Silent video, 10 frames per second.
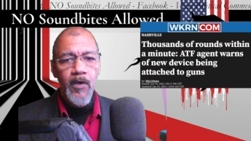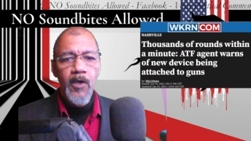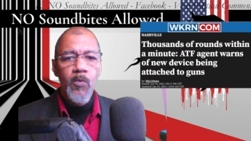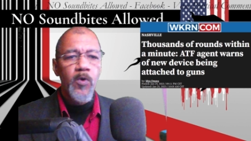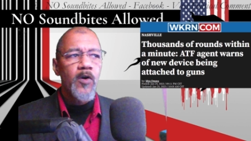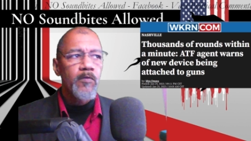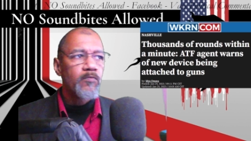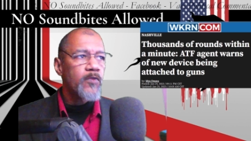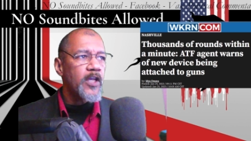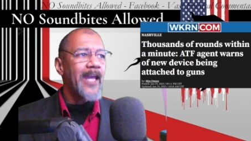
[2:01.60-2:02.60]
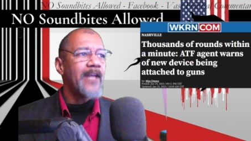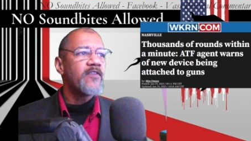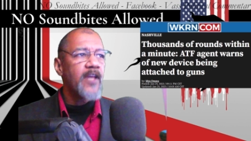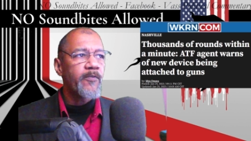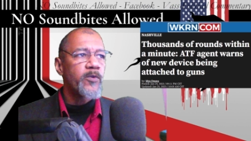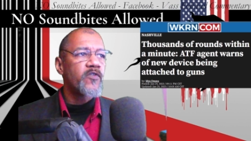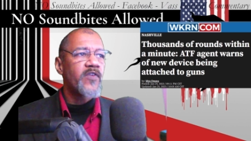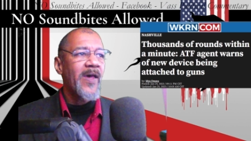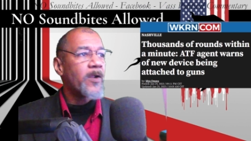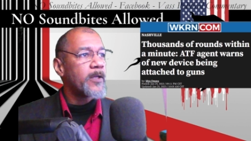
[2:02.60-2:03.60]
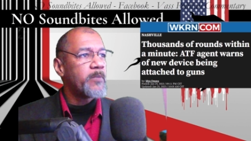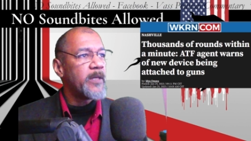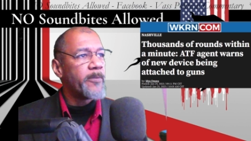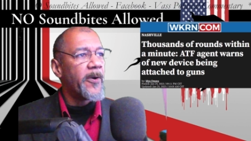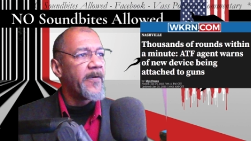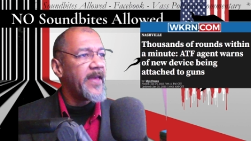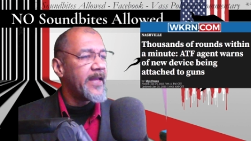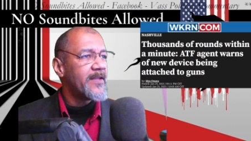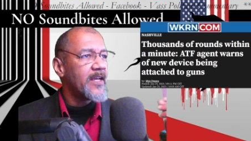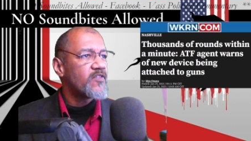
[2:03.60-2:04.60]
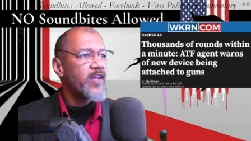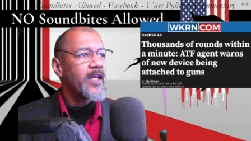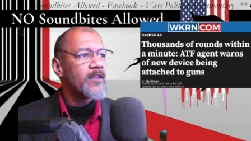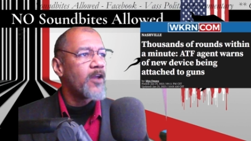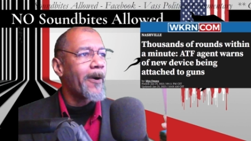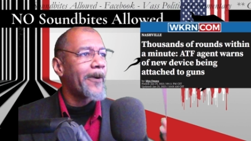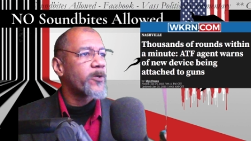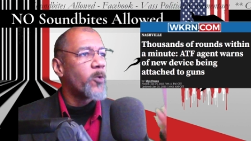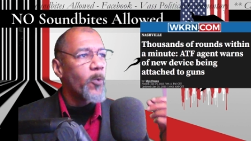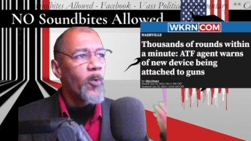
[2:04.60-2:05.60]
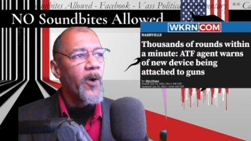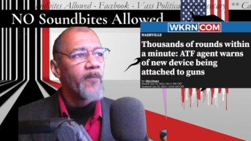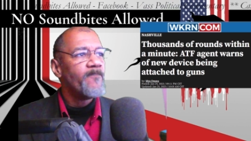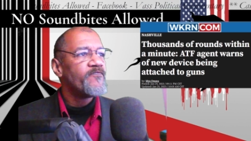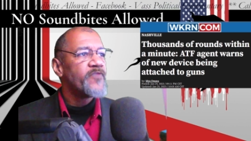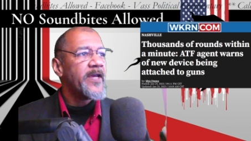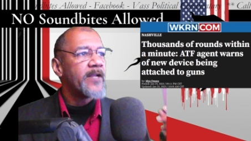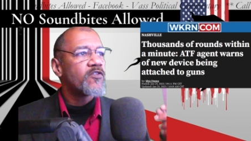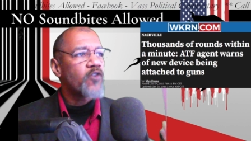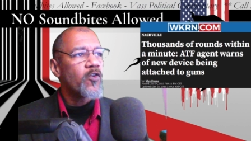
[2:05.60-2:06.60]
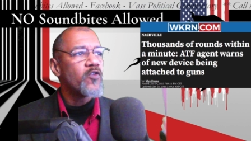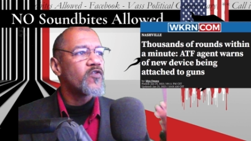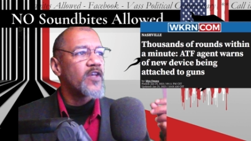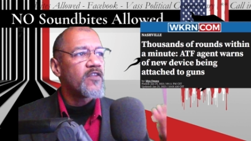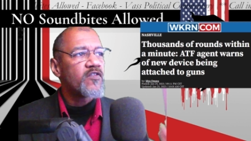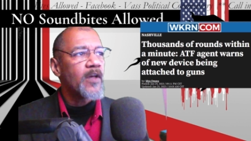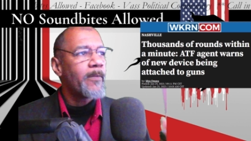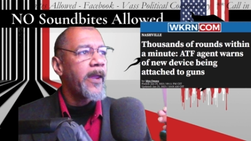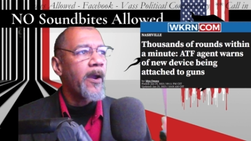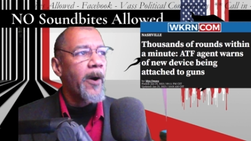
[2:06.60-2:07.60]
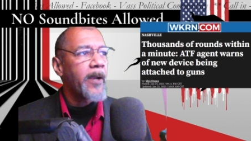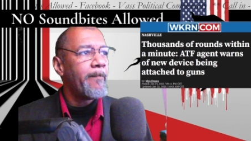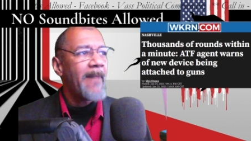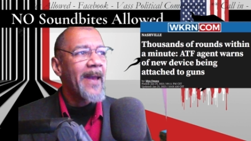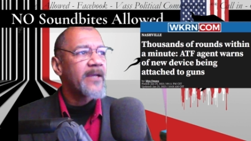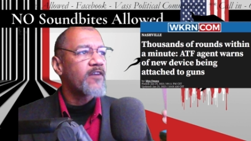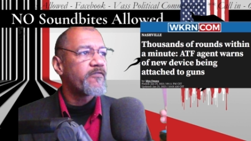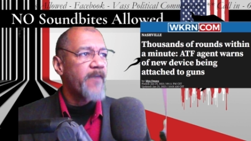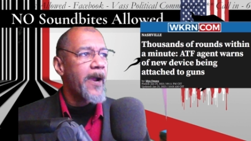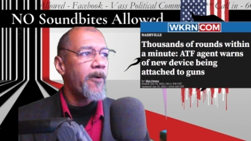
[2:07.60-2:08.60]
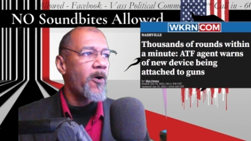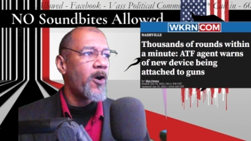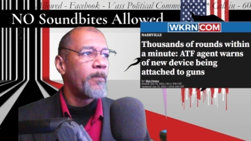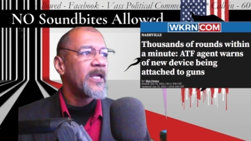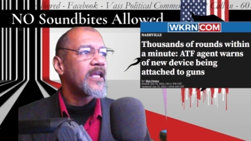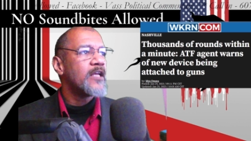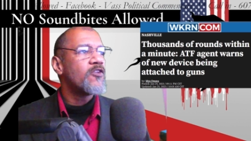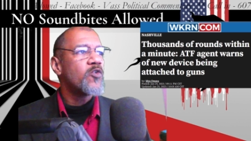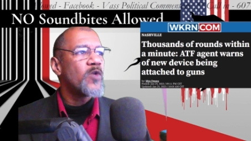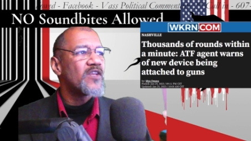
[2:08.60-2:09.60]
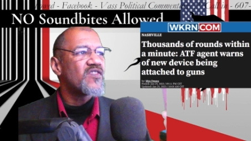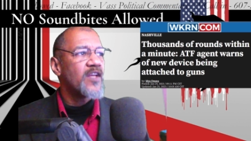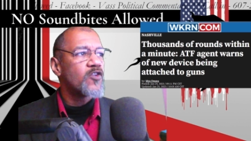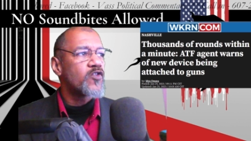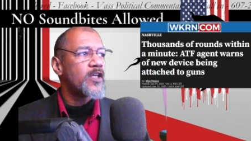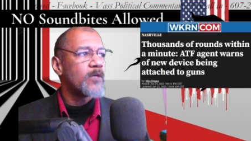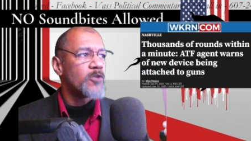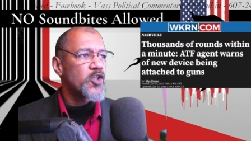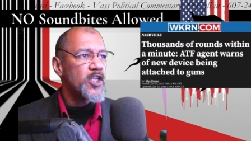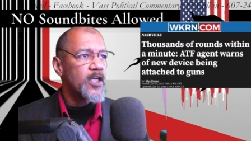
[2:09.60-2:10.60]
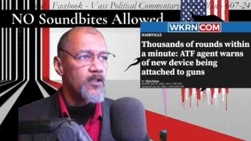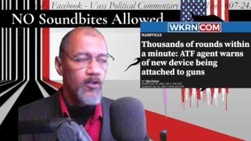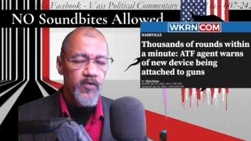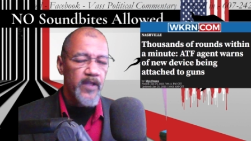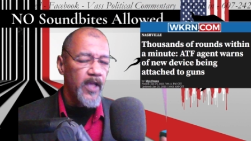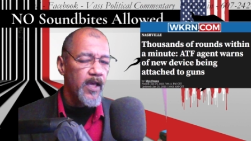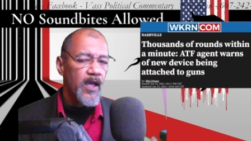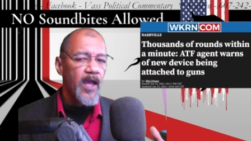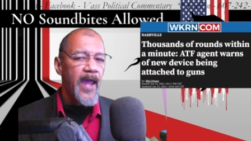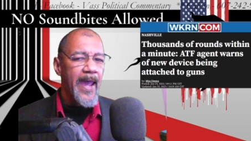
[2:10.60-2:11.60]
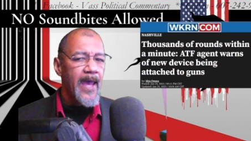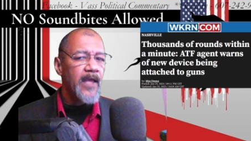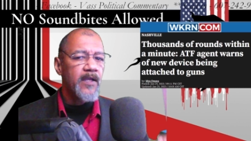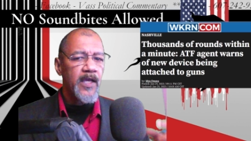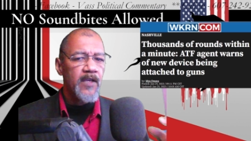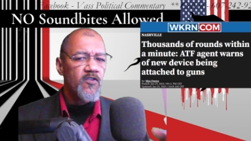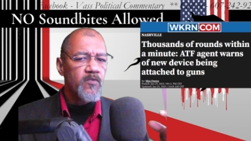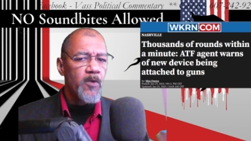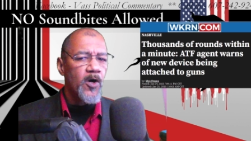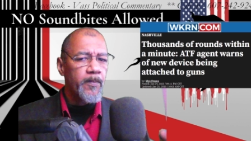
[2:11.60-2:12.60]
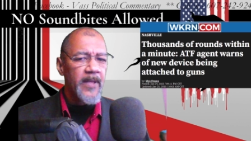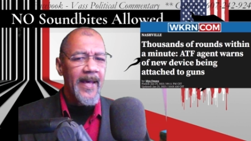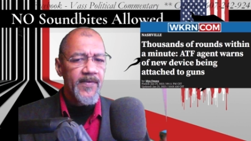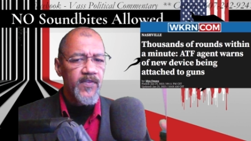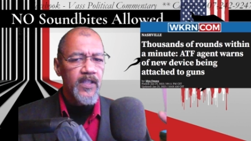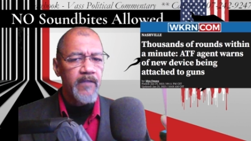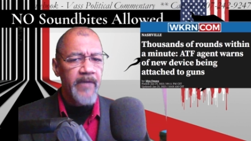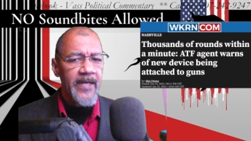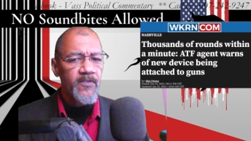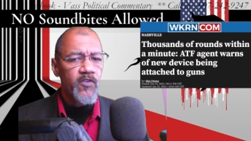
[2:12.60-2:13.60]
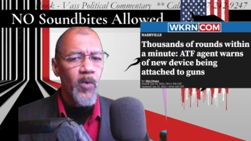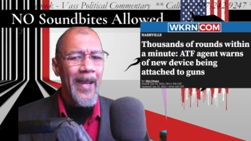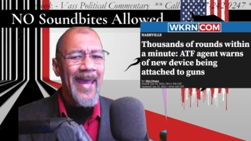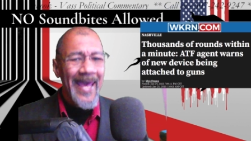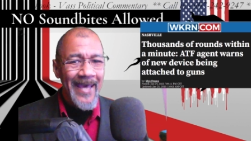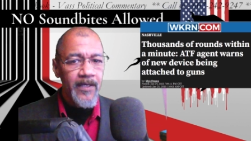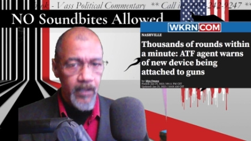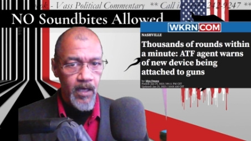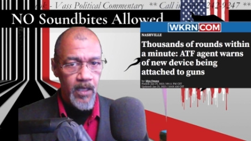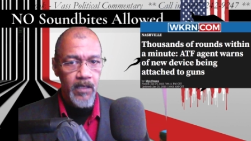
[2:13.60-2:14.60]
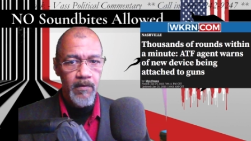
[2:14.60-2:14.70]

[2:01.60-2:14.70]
where the ATF was telling people, and they say in the article, quote, it turns a semi automatic firearm into essentially a machine gun. They're saying they add a small plastic device to a handgun